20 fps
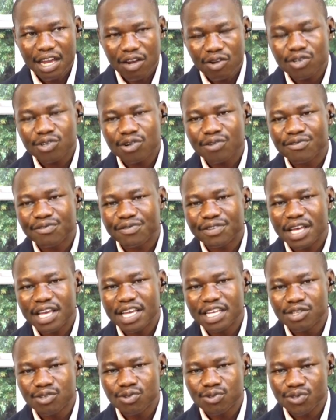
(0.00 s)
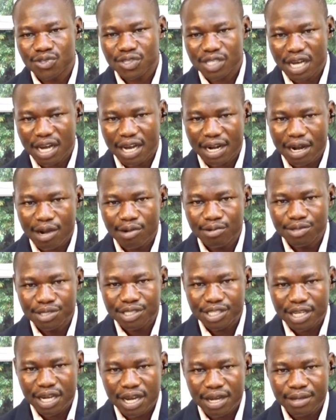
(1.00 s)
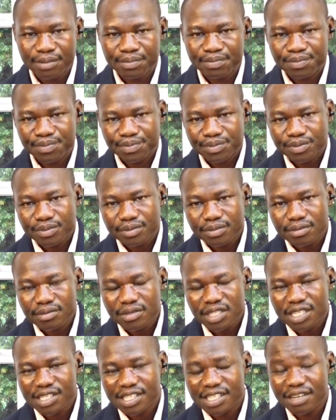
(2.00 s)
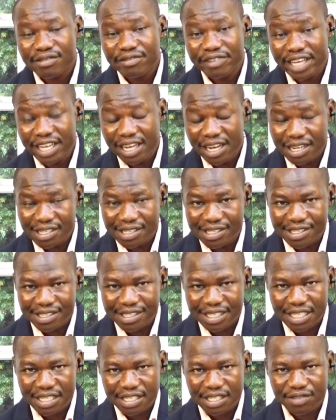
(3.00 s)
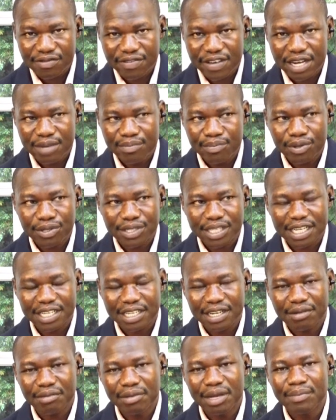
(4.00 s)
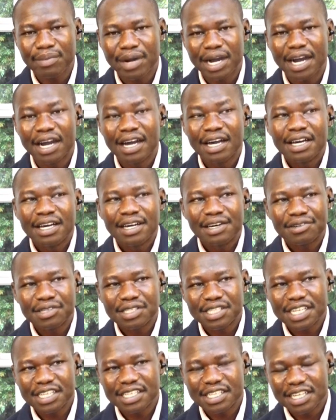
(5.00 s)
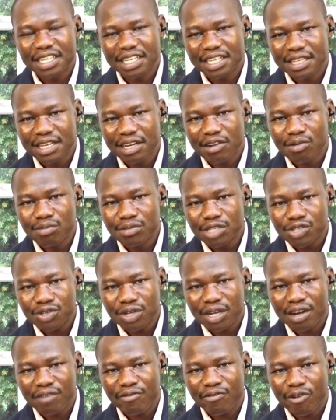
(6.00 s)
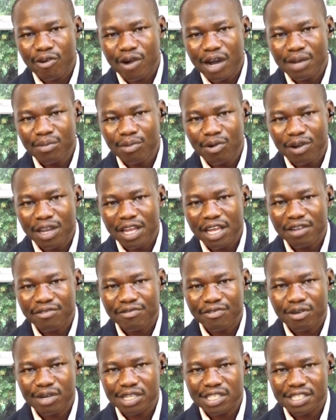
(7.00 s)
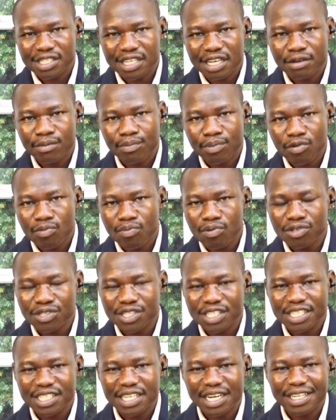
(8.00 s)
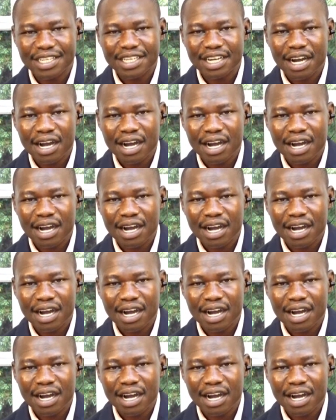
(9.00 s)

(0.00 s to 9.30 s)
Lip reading: lot of issues around surveillance is very important. I remember recently the Commissioner for Animal Health was proposing that